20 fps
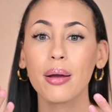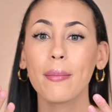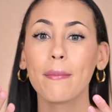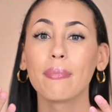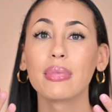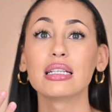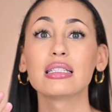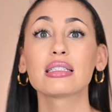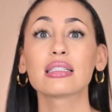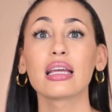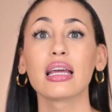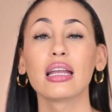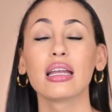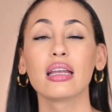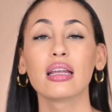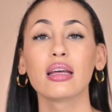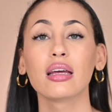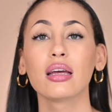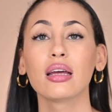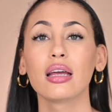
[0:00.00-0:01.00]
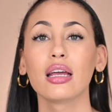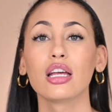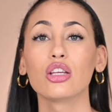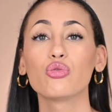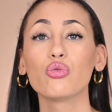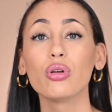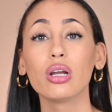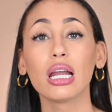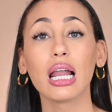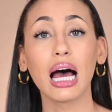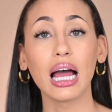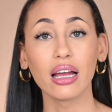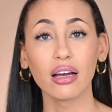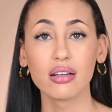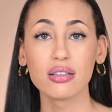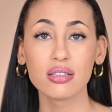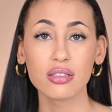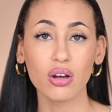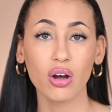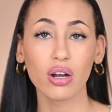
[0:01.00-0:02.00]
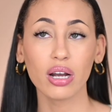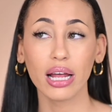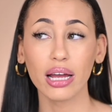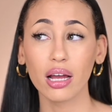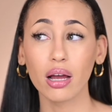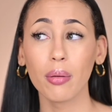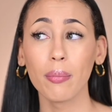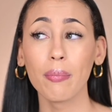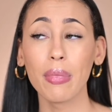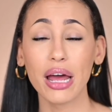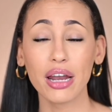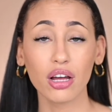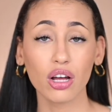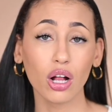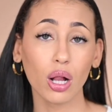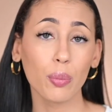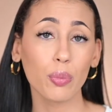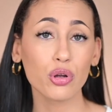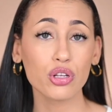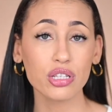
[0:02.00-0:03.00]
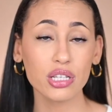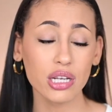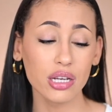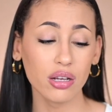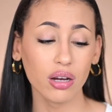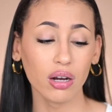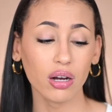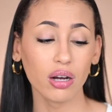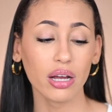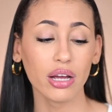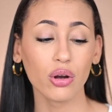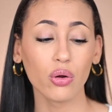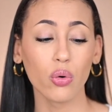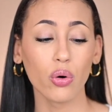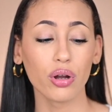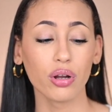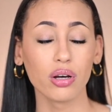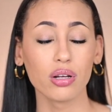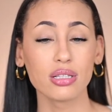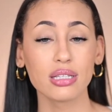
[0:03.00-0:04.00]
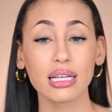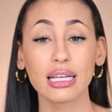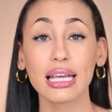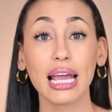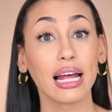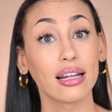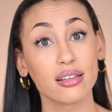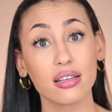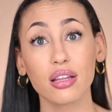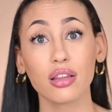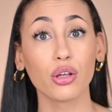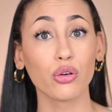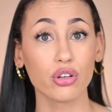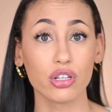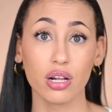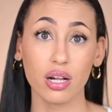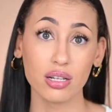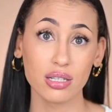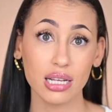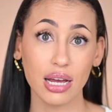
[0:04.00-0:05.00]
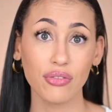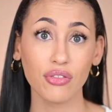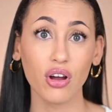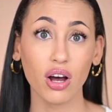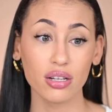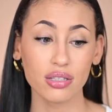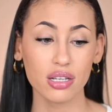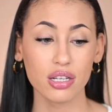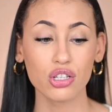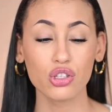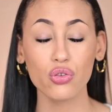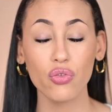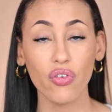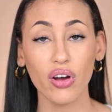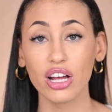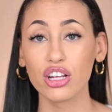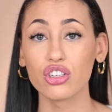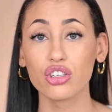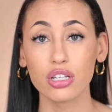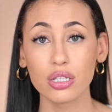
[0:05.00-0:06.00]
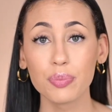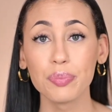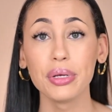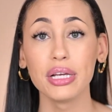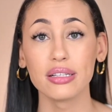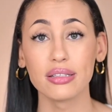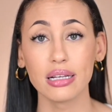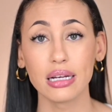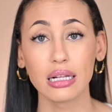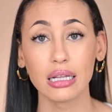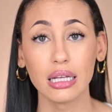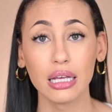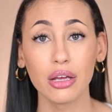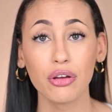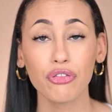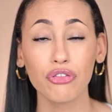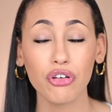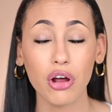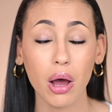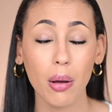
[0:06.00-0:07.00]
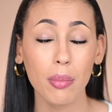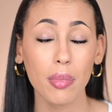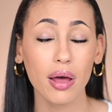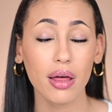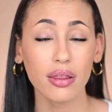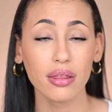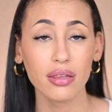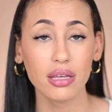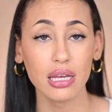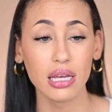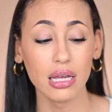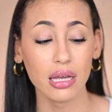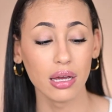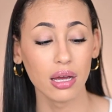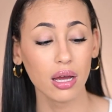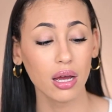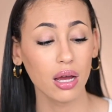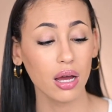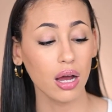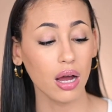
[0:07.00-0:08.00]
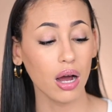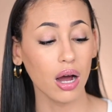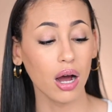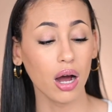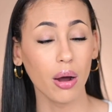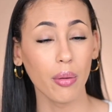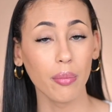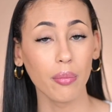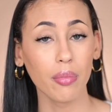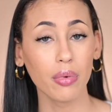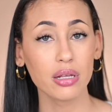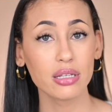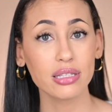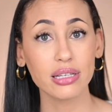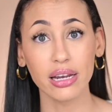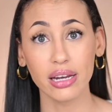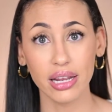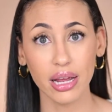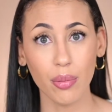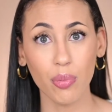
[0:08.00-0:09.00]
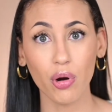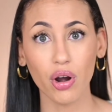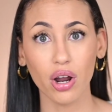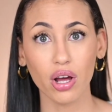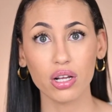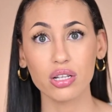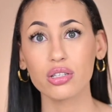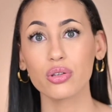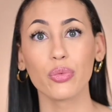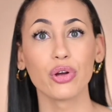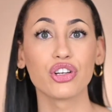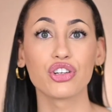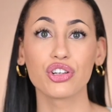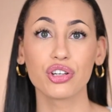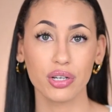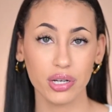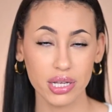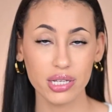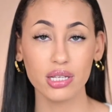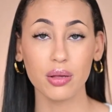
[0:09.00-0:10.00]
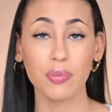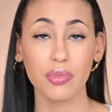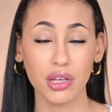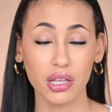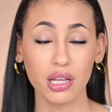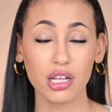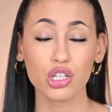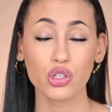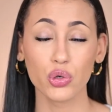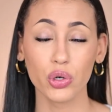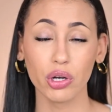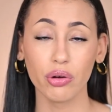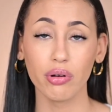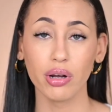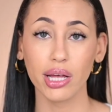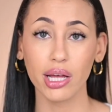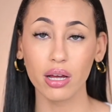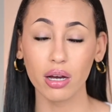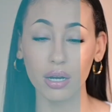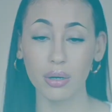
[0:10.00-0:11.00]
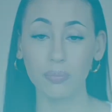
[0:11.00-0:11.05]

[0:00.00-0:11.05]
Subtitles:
my skin is reliant on like a medical procedure in order to get the results I've gotten. So far, it's just basically from the skincare products, which is something that's really good.